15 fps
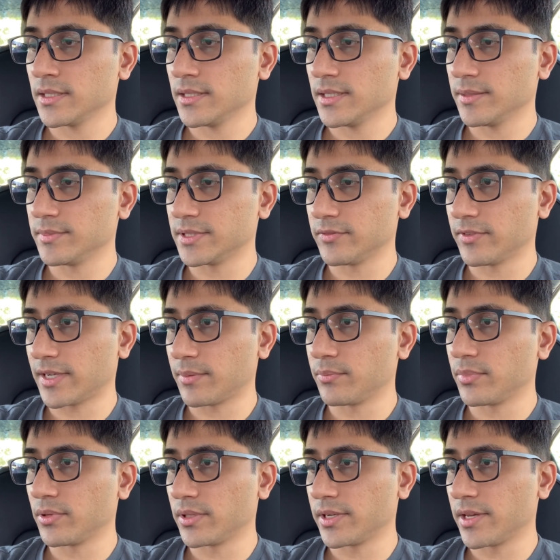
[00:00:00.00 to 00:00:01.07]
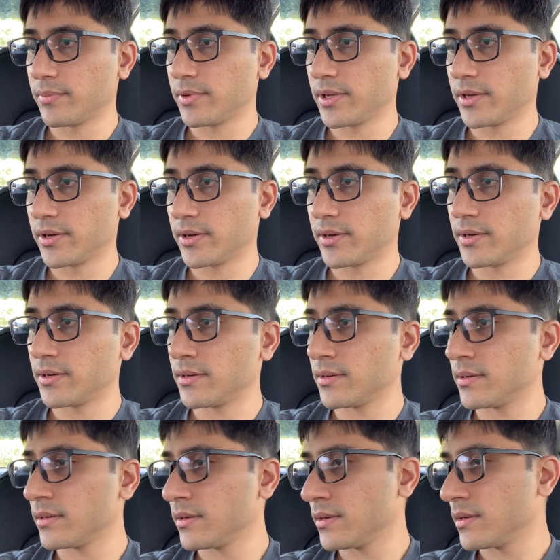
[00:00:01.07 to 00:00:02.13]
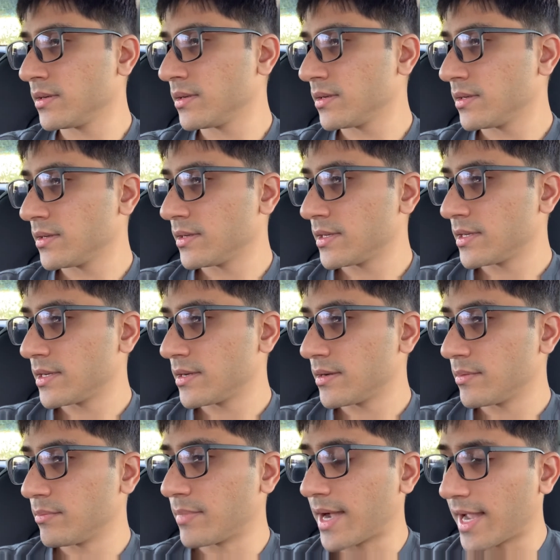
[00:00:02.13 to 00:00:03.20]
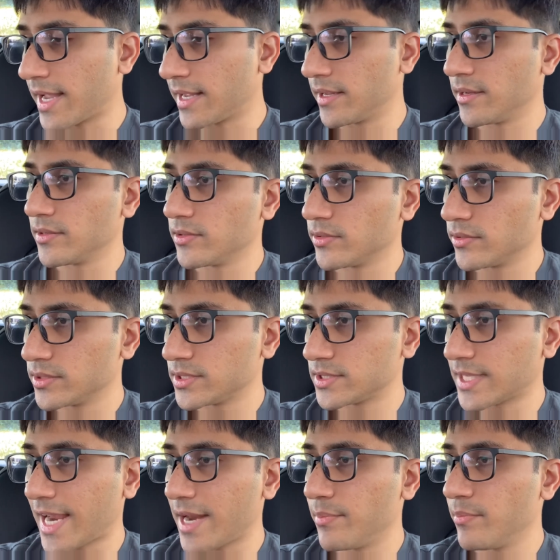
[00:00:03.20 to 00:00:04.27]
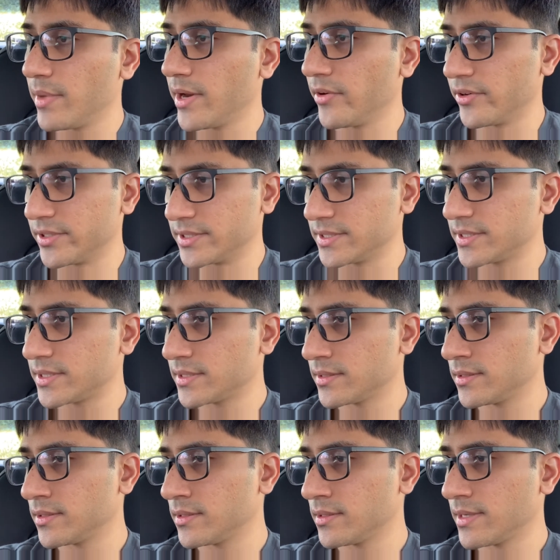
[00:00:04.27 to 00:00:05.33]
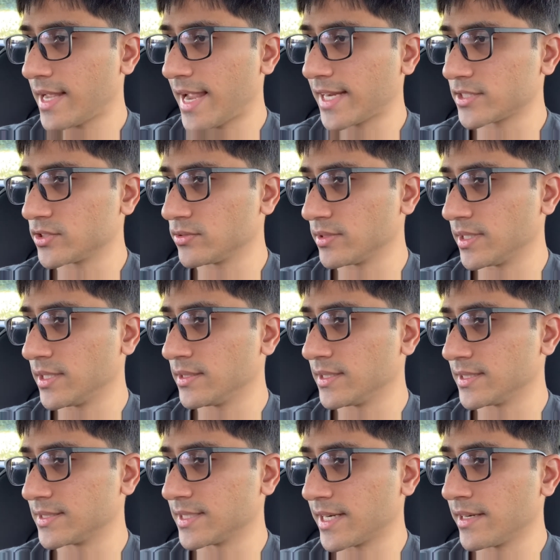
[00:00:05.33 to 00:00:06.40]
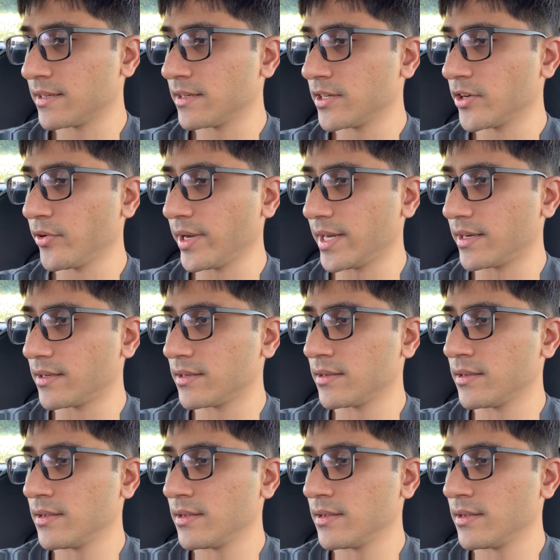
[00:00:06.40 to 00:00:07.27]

me see if I can pull it up here. My side mirrors, actually, they said creak,